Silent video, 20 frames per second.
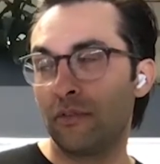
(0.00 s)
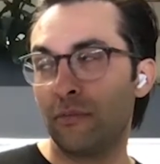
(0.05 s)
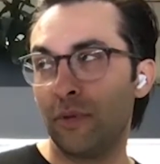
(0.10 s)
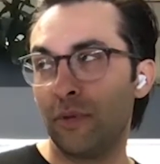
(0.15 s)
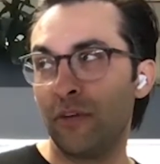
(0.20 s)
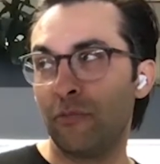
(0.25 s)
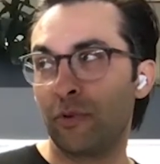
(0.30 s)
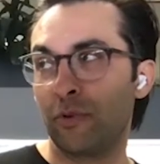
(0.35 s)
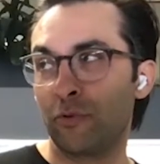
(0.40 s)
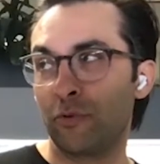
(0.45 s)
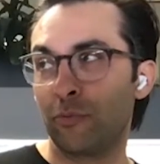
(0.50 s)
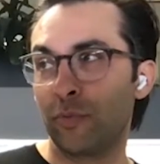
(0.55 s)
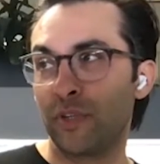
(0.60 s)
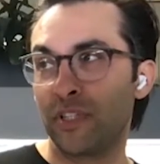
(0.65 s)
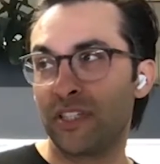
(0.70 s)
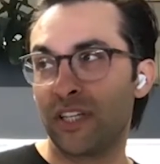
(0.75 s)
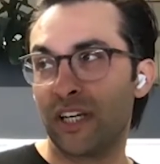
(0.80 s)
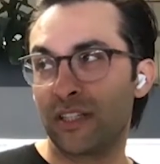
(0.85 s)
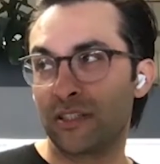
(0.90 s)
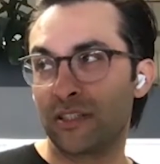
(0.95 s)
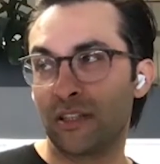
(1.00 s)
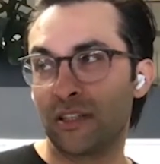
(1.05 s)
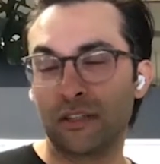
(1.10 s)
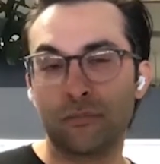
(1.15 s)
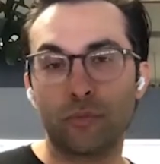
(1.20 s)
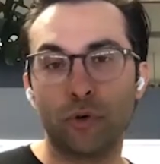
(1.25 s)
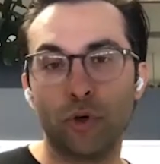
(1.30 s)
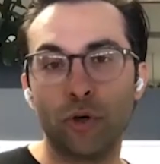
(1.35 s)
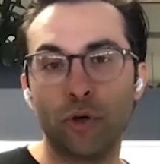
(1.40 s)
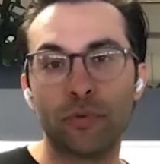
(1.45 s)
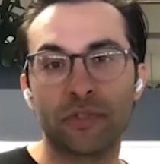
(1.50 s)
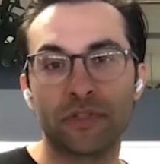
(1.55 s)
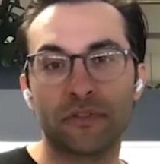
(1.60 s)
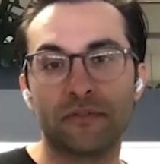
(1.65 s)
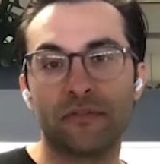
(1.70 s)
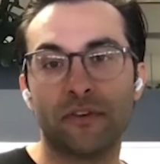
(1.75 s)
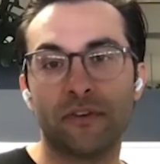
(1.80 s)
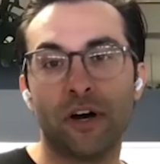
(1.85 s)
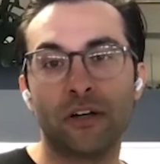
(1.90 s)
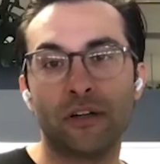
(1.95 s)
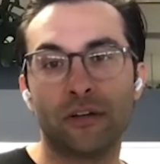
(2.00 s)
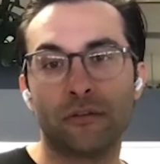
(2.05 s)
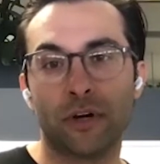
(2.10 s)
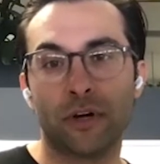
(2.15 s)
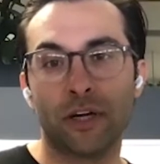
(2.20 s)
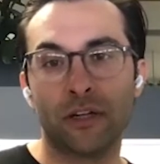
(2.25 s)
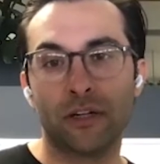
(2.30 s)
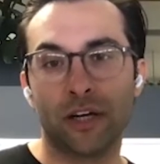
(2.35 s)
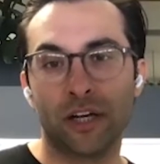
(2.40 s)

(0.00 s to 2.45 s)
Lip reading: me, what almost sounds like the purpose of Finder, right?